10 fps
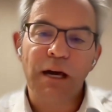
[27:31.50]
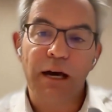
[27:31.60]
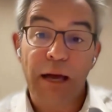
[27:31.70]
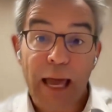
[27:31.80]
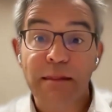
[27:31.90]

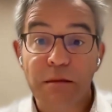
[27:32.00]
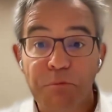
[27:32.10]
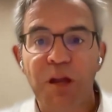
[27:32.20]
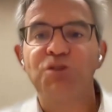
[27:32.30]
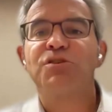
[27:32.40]
and the
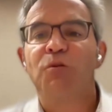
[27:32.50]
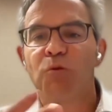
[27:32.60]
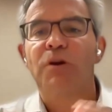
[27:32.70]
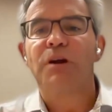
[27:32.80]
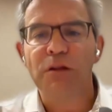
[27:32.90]
patient
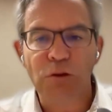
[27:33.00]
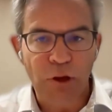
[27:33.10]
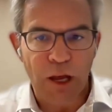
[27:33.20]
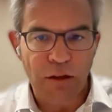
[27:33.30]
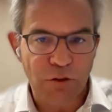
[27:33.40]
working
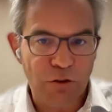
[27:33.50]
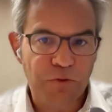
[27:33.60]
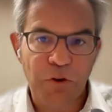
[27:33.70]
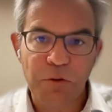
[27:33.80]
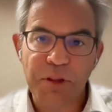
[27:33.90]
together to
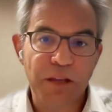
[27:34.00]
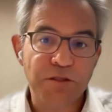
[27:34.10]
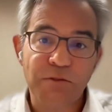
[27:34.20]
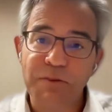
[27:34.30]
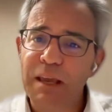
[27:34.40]
form
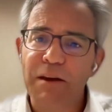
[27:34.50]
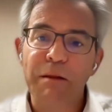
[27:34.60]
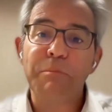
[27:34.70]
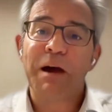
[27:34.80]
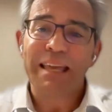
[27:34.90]
plans of care.
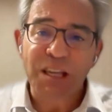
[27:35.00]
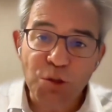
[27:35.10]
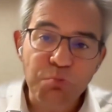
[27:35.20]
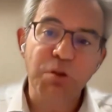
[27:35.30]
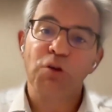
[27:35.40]
And by
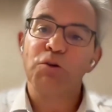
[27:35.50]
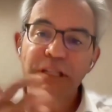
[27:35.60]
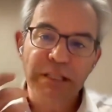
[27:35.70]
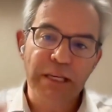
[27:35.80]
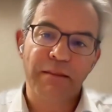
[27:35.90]

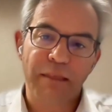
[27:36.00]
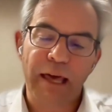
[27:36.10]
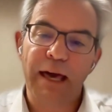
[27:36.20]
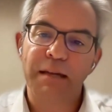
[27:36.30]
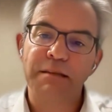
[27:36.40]
exploiting
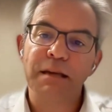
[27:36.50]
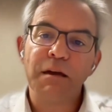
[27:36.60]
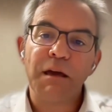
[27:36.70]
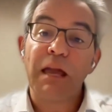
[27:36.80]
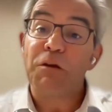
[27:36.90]
that
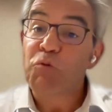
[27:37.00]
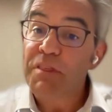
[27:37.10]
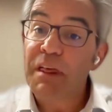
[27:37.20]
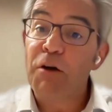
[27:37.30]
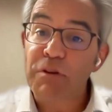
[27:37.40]
and
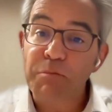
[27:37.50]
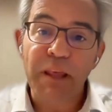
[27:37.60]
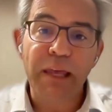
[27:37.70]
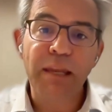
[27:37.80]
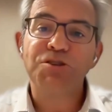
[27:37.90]
without
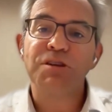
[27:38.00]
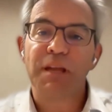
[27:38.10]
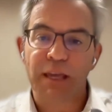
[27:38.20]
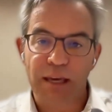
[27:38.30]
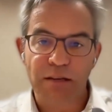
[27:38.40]

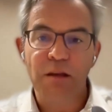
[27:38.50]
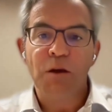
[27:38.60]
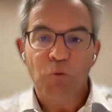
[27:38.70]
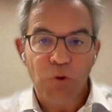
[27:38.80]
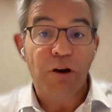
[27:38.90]
replenishing it,
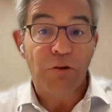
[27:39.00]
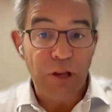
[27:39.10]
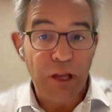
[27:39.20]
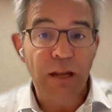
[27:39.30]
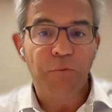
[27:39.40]
we're
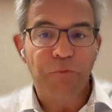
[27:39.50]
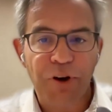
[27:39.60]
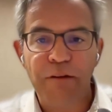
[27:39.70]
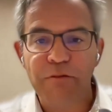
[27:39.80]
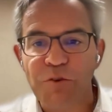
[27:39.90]
creating a
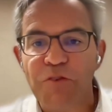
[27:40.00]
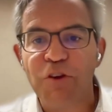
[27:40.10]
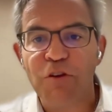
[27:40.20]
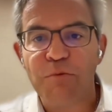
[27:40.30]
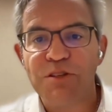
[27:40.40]
problem of
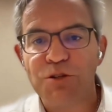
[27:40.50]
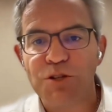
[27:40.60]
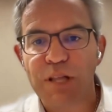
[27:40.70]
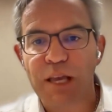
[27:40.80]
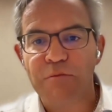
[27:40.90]
human
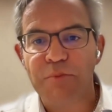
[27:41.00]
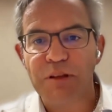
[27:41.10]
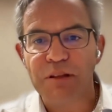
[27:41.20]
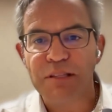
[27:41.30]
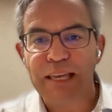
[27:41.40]

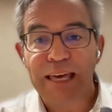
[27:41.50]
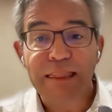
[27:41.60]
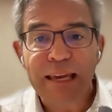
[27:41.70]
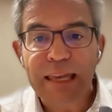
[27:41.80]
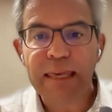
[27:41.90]
sustainability.
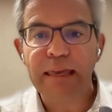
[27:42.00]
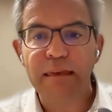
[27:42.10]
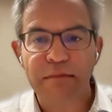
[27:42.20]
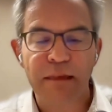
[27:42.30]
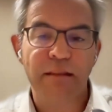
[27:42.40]
And the
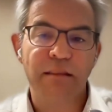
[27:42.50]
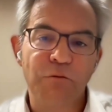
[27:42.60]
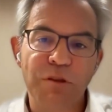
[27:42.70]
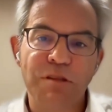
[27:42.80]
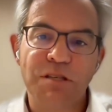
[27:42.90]
key thing that
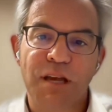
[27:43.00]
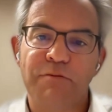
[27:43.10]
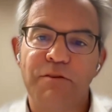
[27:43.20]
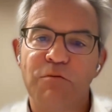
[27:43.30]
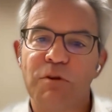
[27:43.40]
we
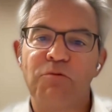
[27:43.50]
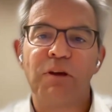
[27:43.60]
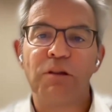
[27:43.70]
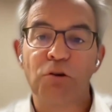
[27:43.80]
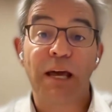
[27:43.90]
discover when
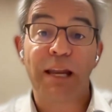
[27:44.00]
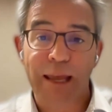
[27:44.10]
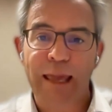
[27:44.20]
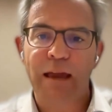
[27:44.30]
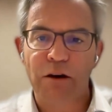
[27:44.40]
we look at
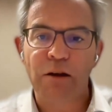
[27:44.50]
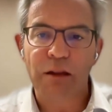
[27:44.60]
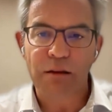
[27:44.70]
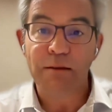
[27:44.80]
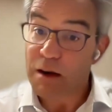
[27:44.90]
care
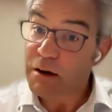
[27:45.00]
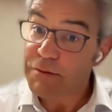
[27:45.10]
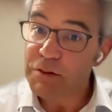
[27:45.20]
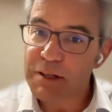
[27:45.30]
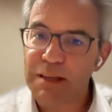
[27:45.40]

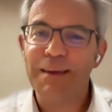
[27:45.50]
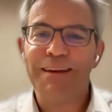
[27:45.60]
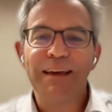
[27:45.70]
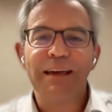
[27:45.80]
carefully